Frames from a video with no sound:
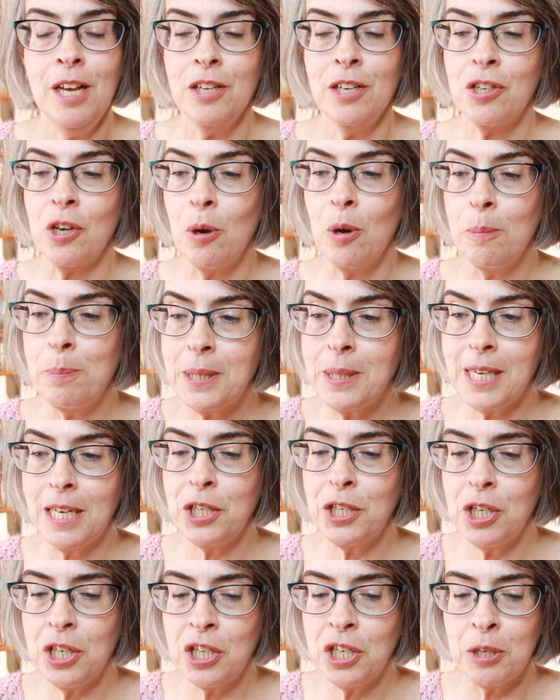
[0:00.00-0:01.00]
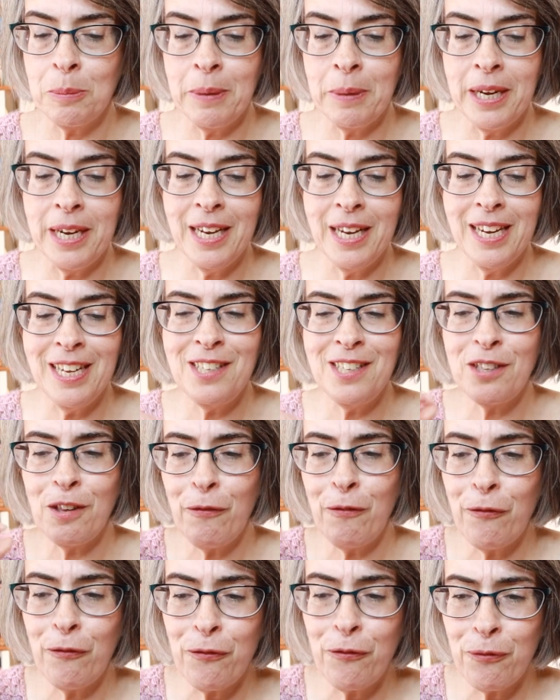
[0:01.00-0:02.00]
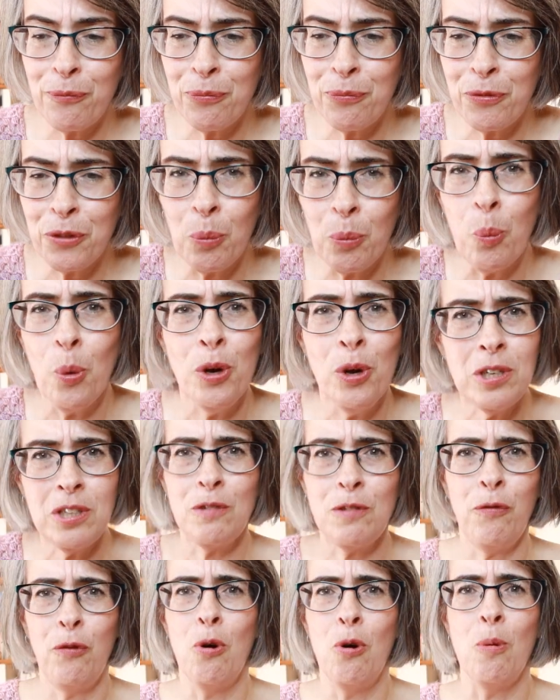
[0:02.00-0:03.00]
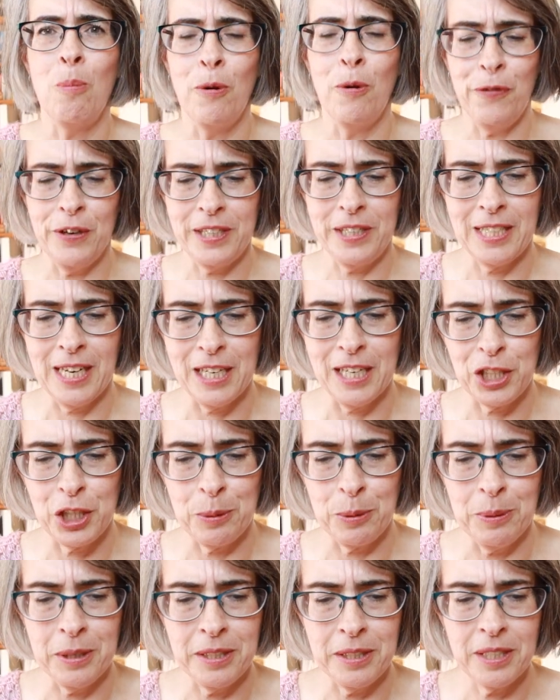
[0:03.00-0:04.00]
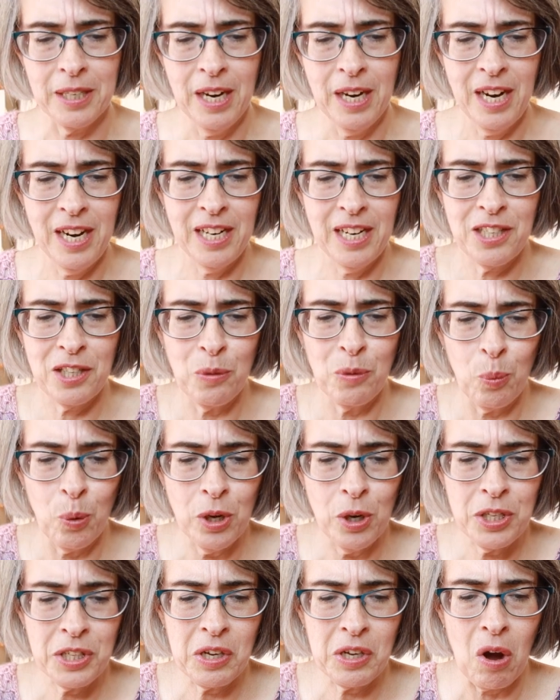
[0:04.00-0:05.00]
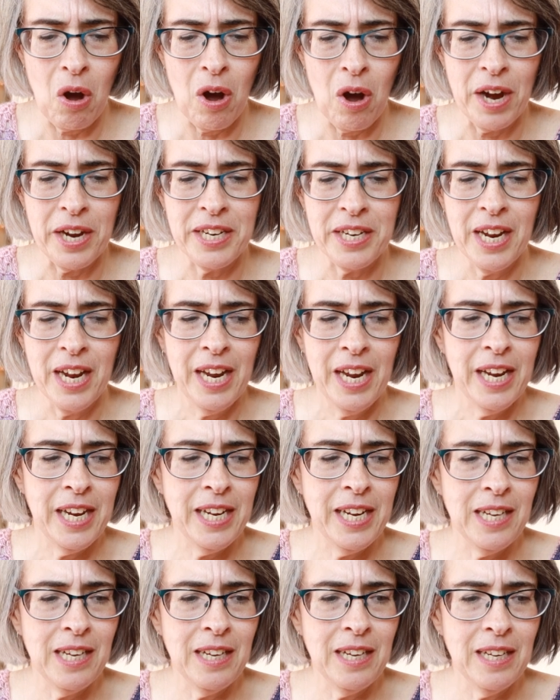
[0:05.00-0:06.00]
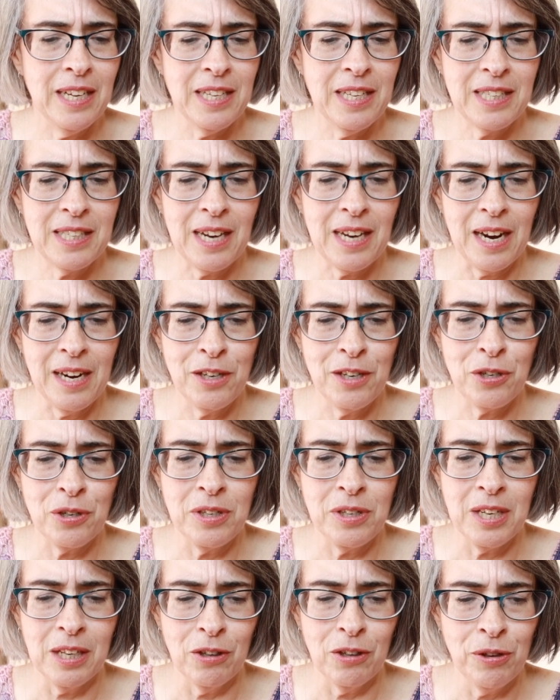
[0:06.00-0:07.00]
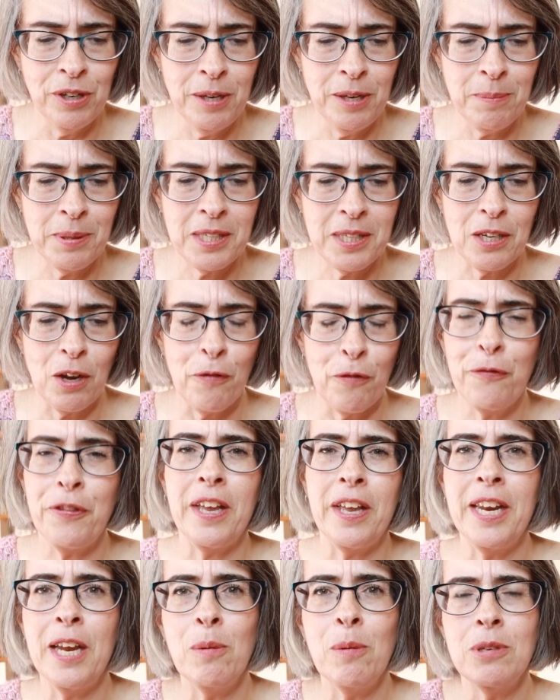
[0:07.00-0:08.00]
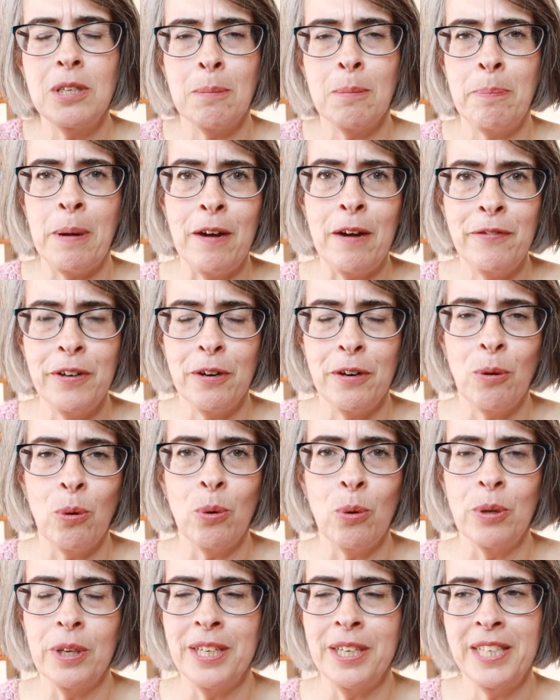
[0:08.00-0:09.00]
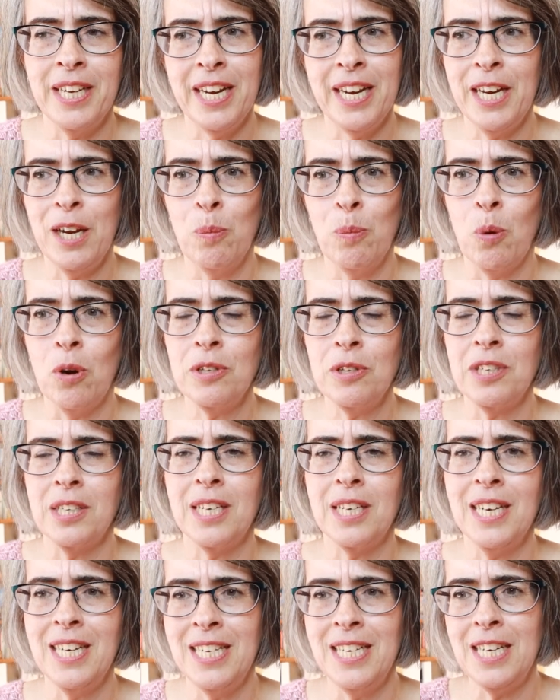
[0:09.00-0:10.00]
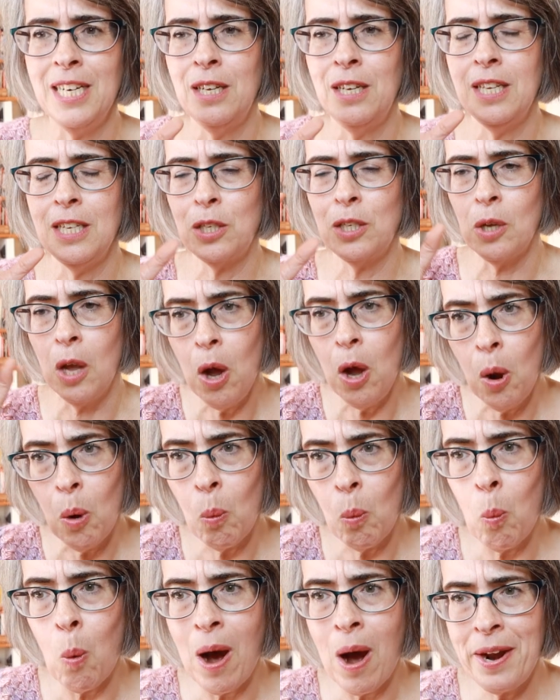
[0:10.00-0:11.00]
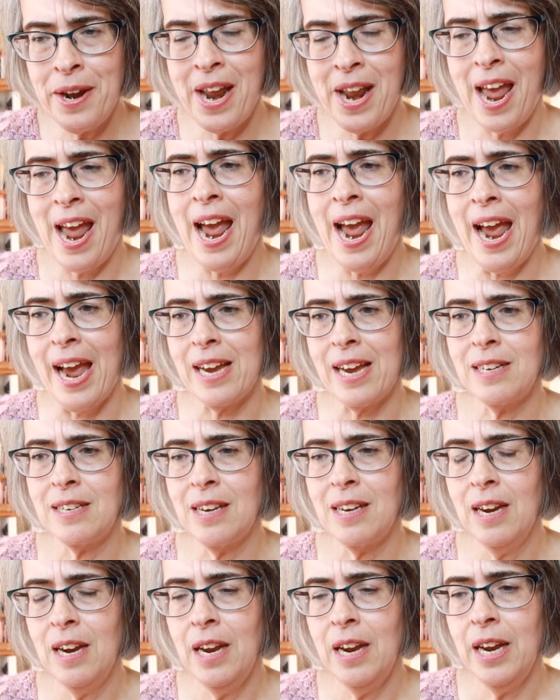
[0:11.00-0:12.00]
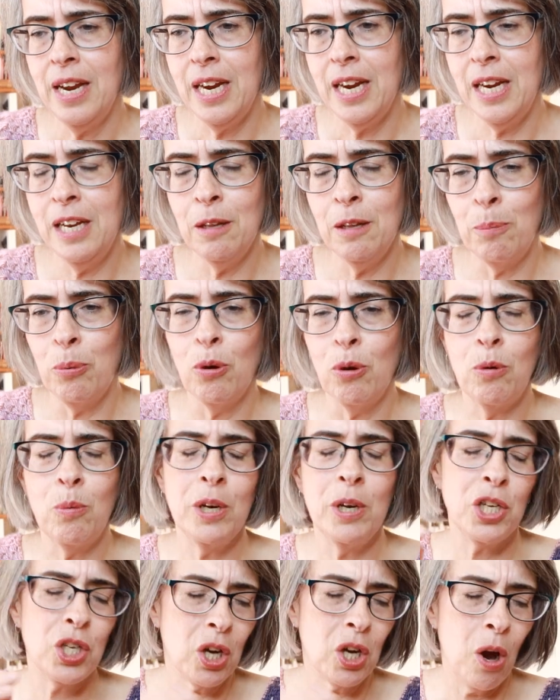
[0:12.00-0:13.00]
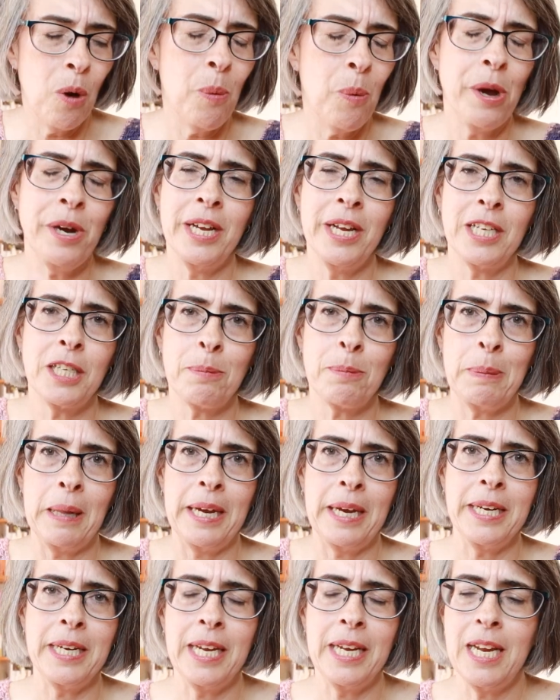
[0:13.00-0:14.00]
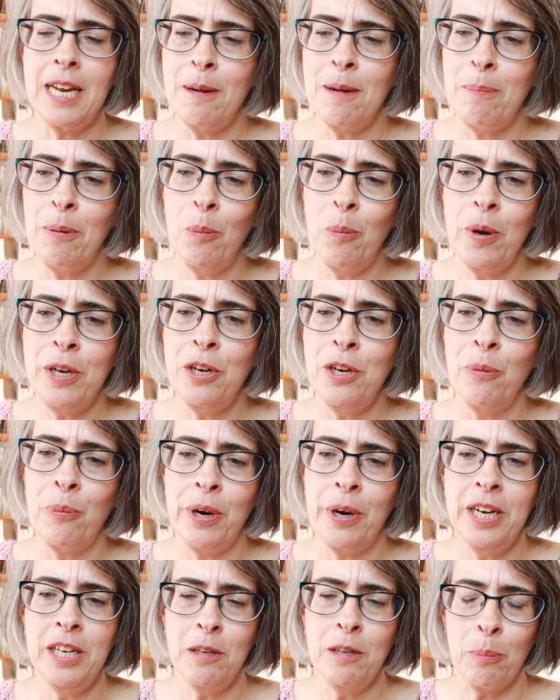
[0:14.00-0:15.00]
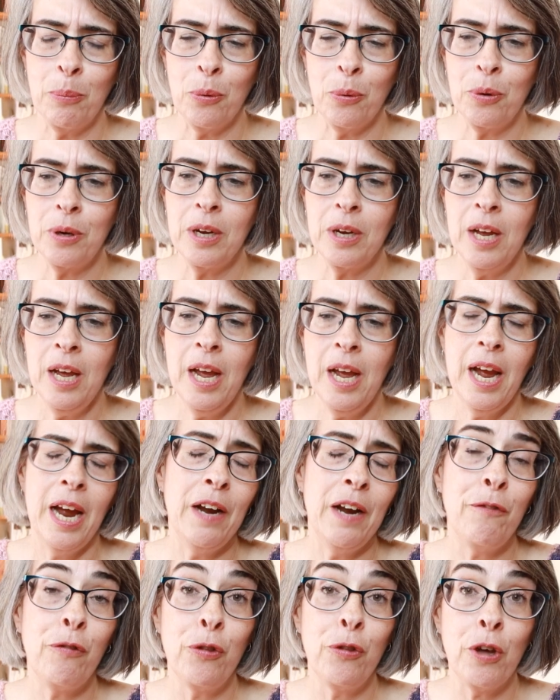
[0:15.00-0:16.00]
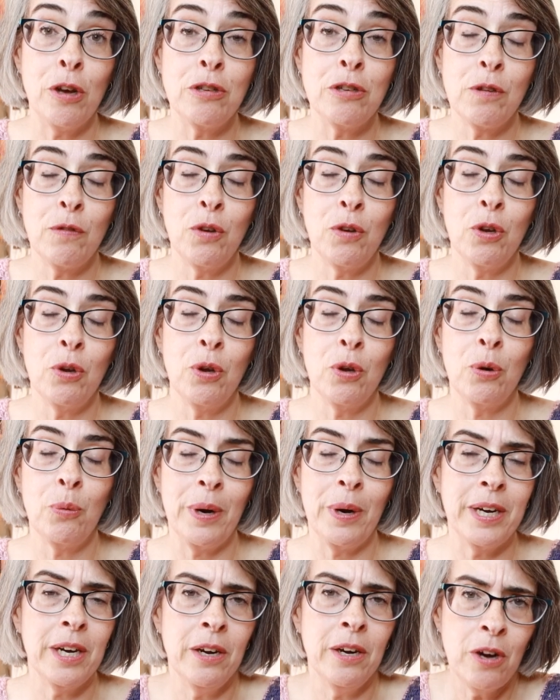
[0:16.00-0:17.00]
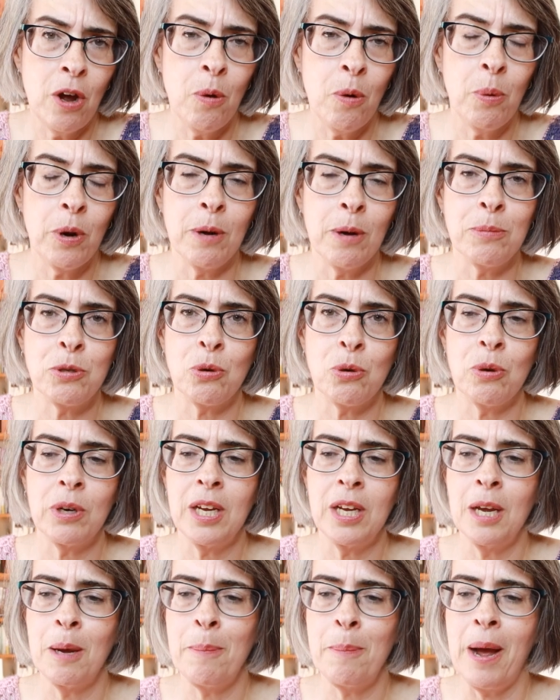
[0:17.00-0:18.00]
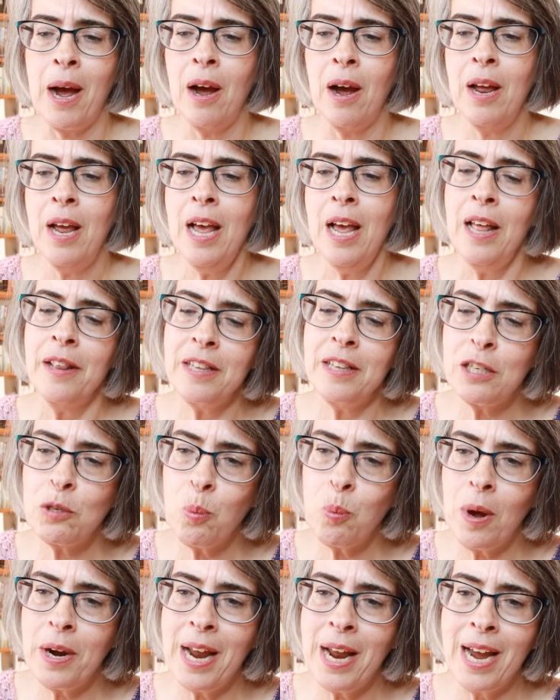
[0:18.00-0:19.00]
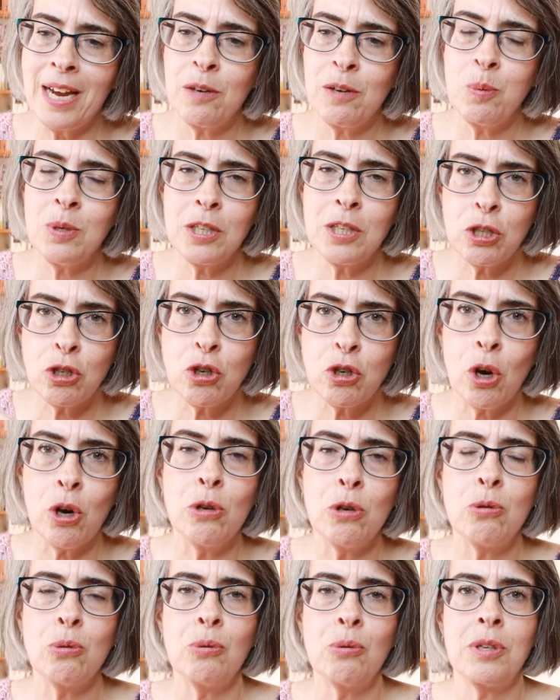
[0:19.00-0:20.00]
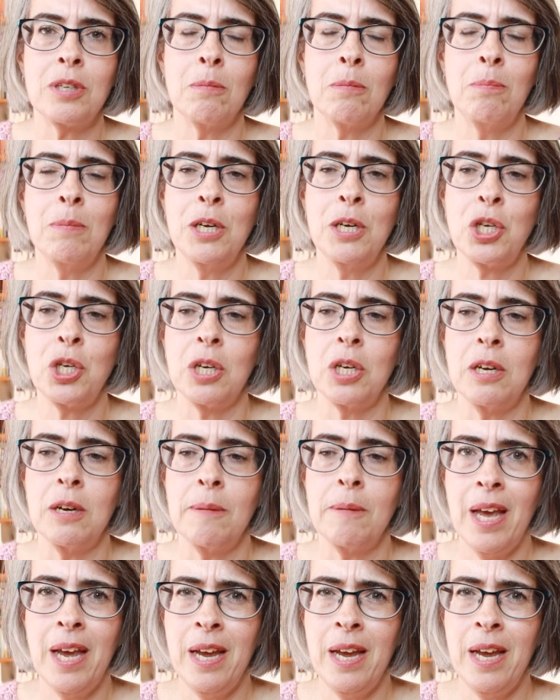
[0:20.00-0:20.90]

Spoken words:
So obsession to me is the worst form of attachment. It's the worst kind. He started to delude himself that he was above it all, and yet he wasn't. He did this one act in the book, which I won't explain here, but when you read the book, and for those of you who read it know what I'm talking about, this one act was total submission.